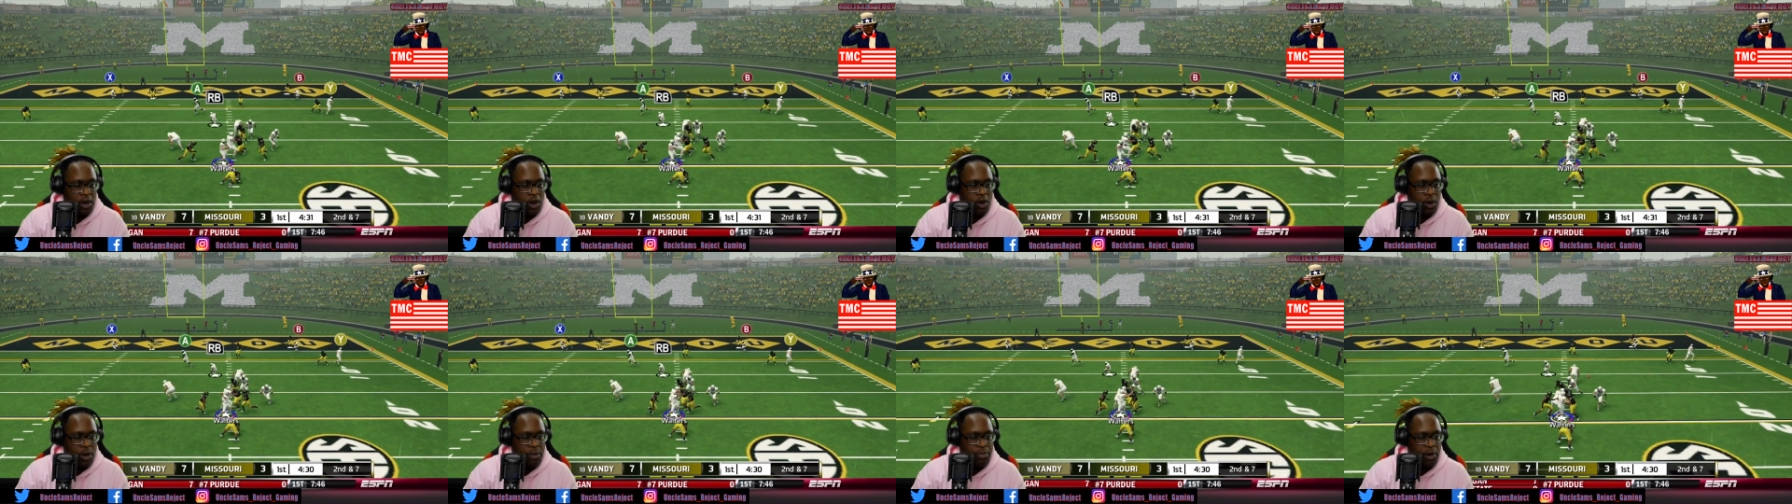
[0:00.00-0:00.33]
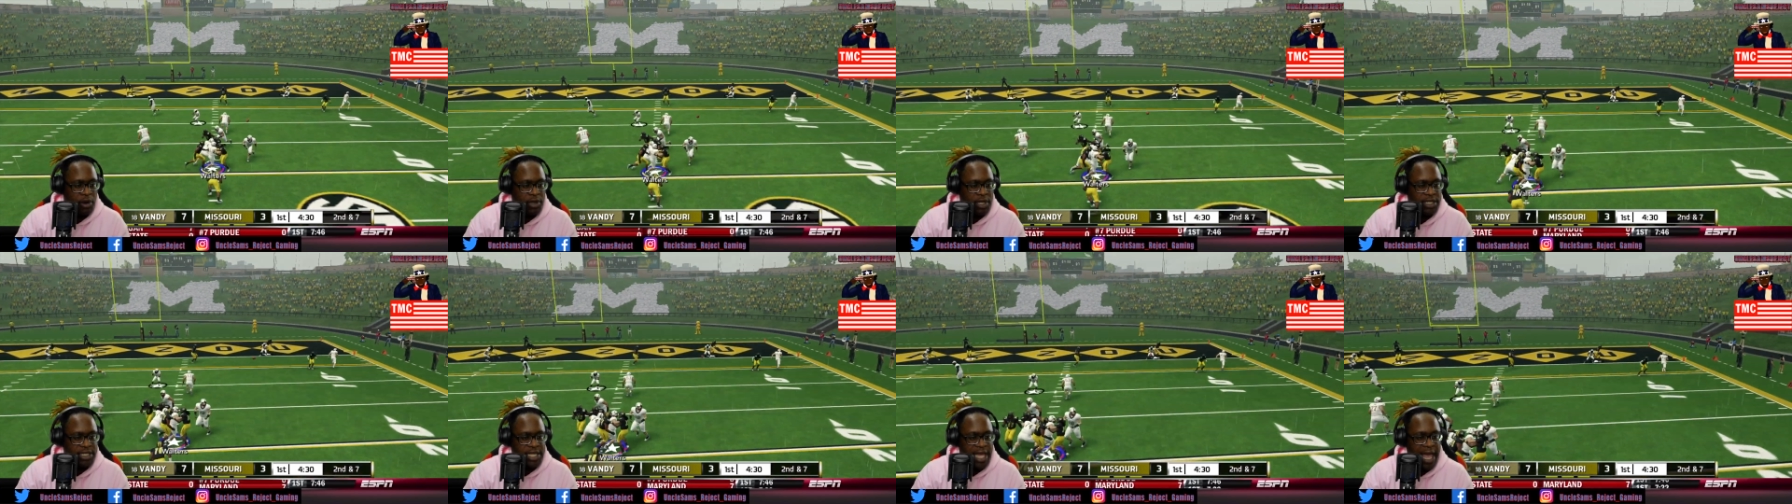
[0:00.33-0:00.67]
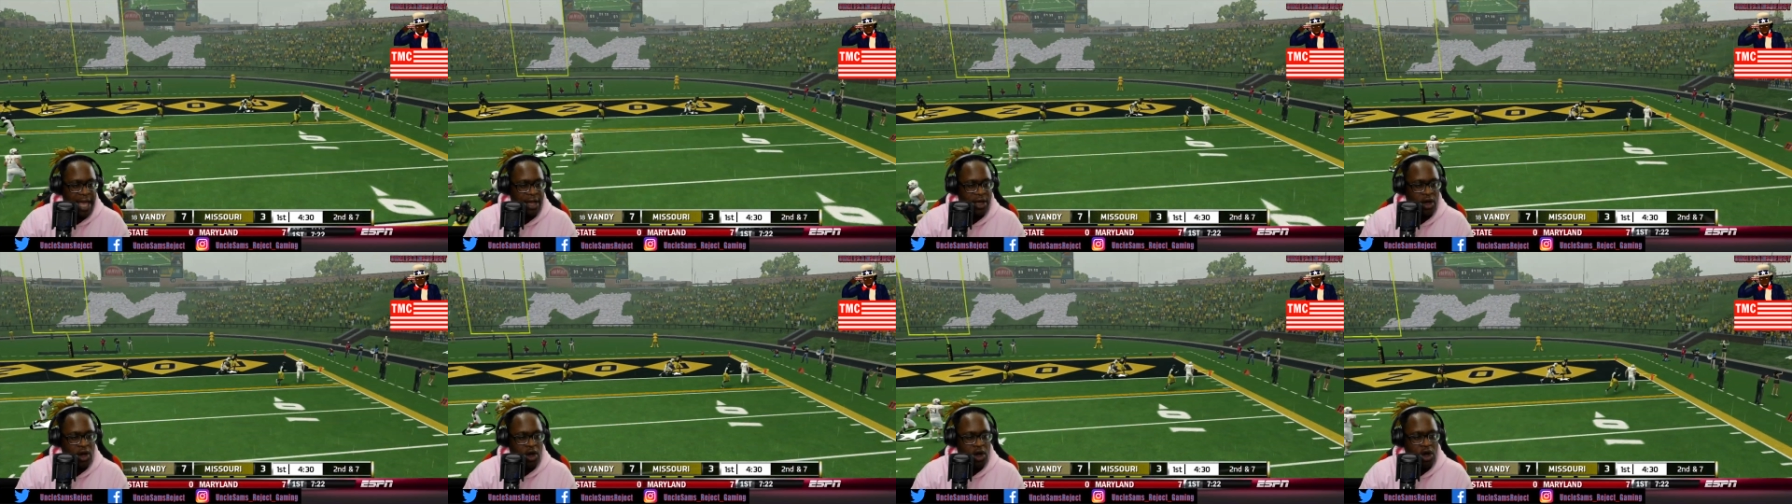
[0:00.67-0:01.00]
Oh, we broke the
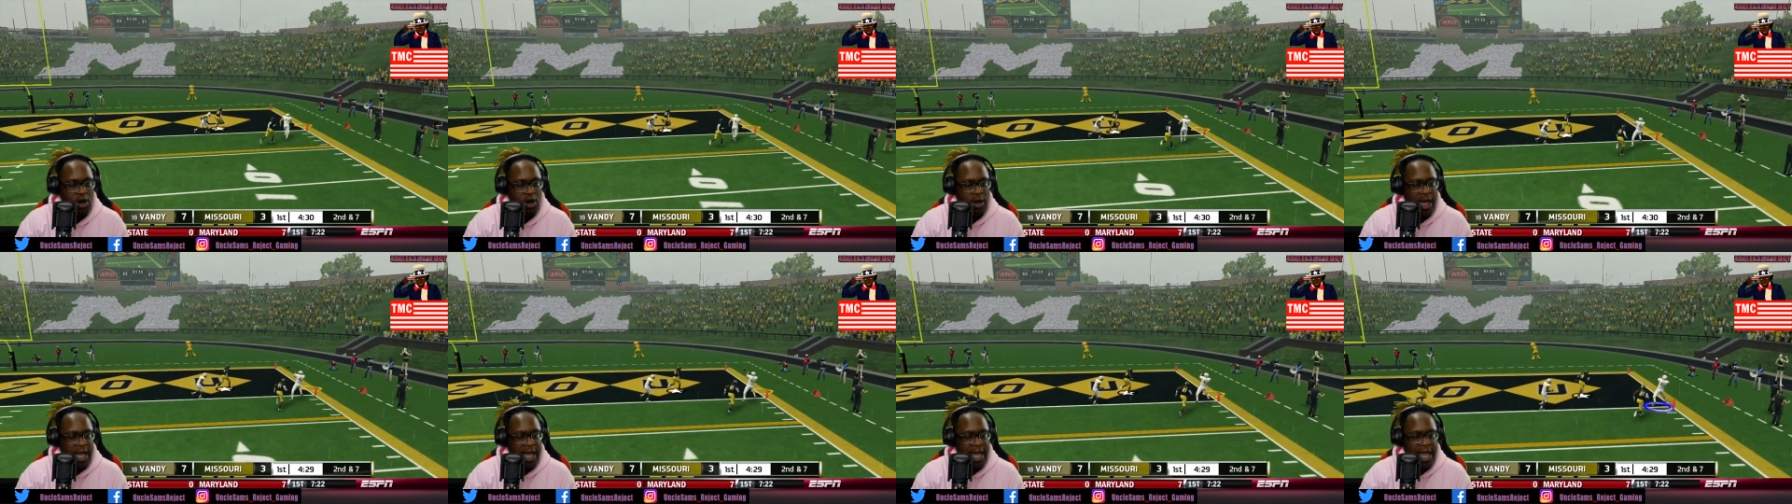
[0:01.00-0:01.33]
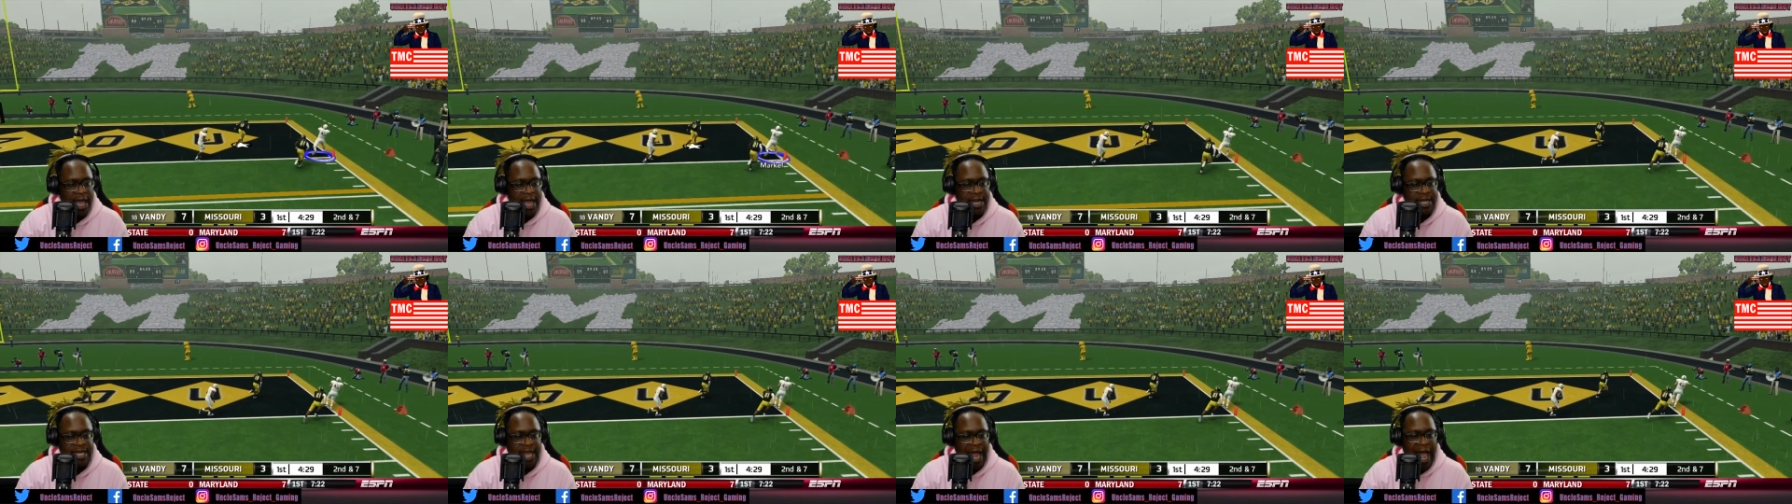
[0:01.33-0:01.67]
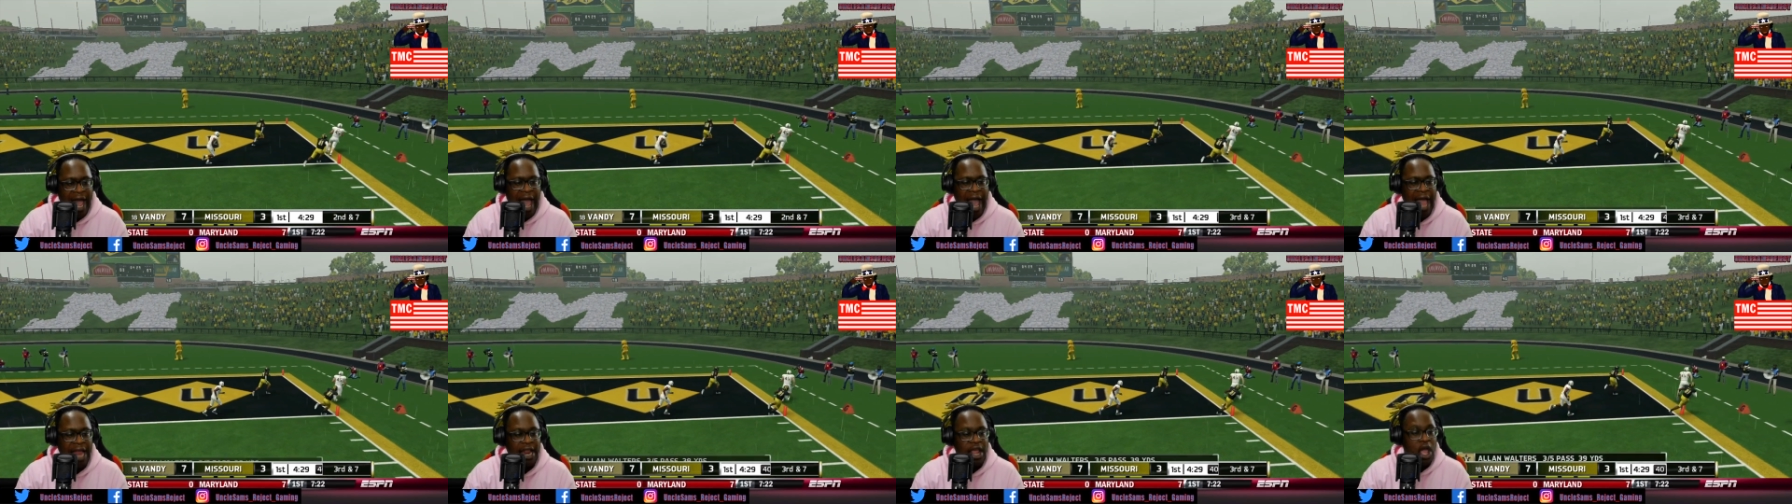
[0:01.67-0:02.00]
tackle and
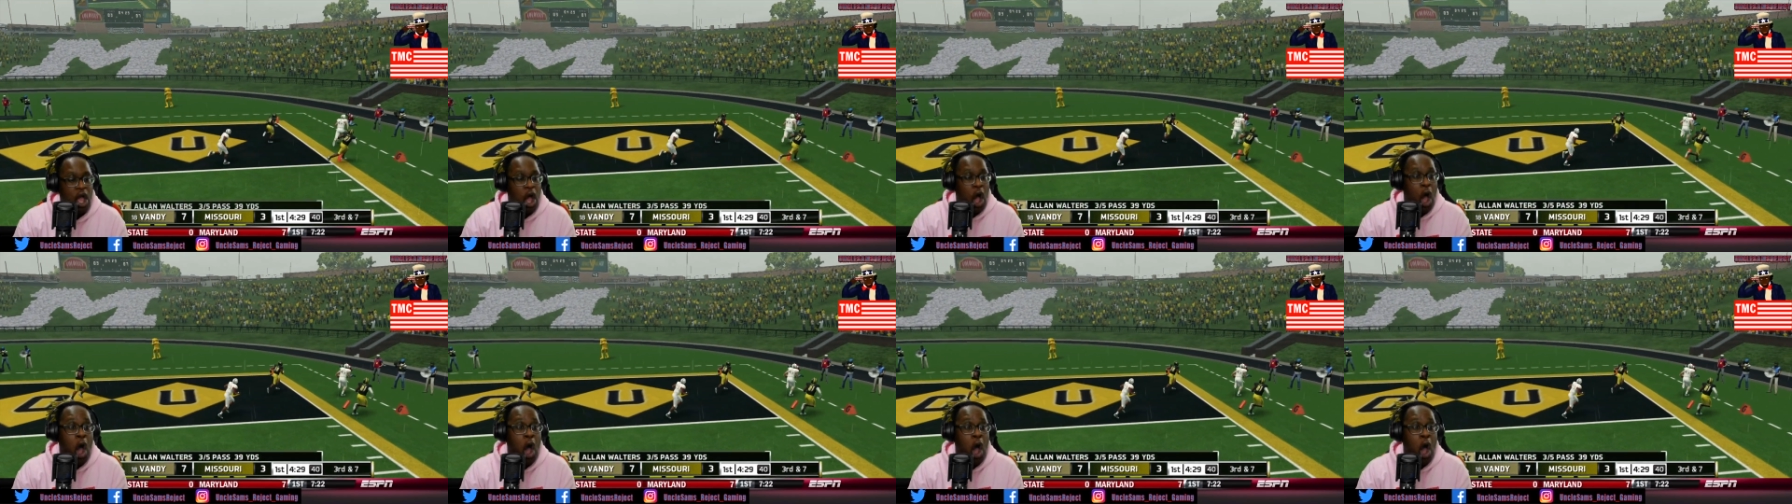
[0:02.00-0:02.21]
dot.